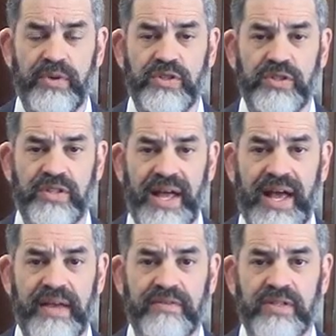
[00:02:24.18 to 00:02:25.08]
butchered
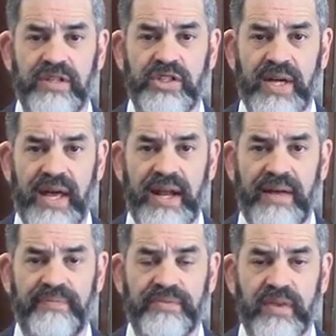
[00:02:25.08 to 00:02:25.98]
knives and shot
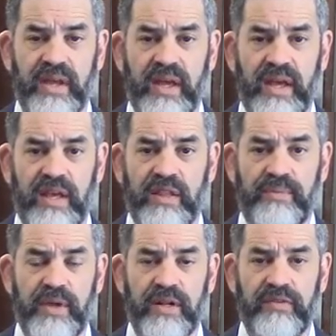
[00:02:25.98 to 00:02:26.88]
at in the
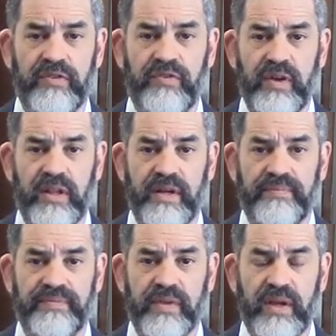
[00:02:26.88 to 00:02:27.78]
middle of tefillah.
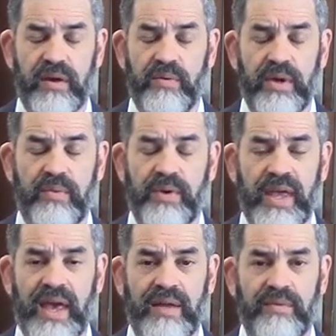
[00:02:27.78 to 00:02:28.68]
We
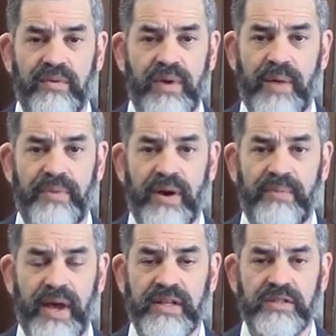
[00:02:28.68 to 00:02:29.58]
can't wrap our
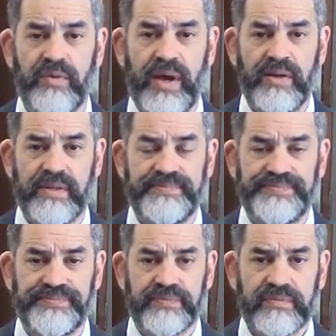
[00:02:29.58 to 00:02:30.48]
minds around it.
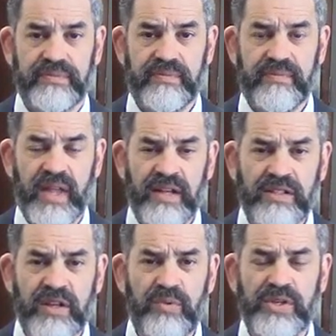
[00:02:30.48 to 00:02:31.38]
And
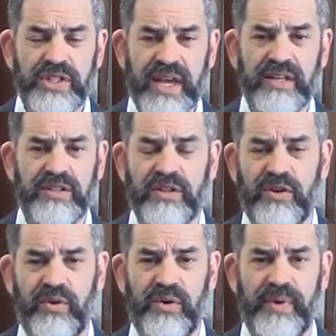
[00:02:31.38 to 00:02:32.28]
so we're shaken to the
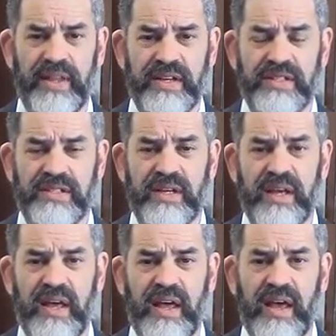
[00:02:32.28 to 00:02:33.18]
core by this.
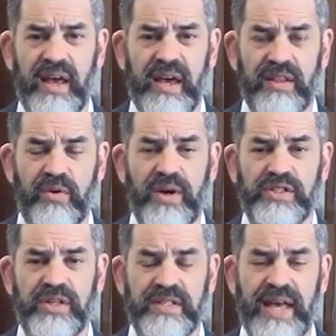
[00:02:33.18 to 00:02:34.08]
And the
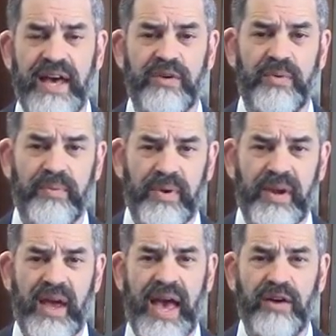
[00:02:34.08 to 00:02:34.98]
question is, how do
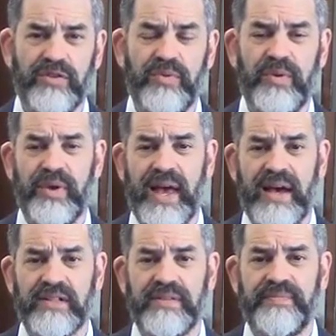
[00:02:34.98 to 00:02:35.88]
we
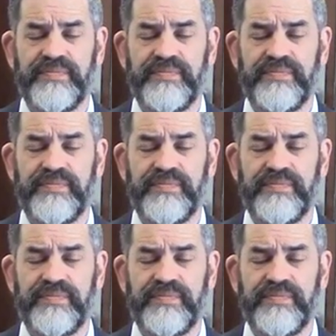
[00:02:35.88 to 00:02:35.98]
react?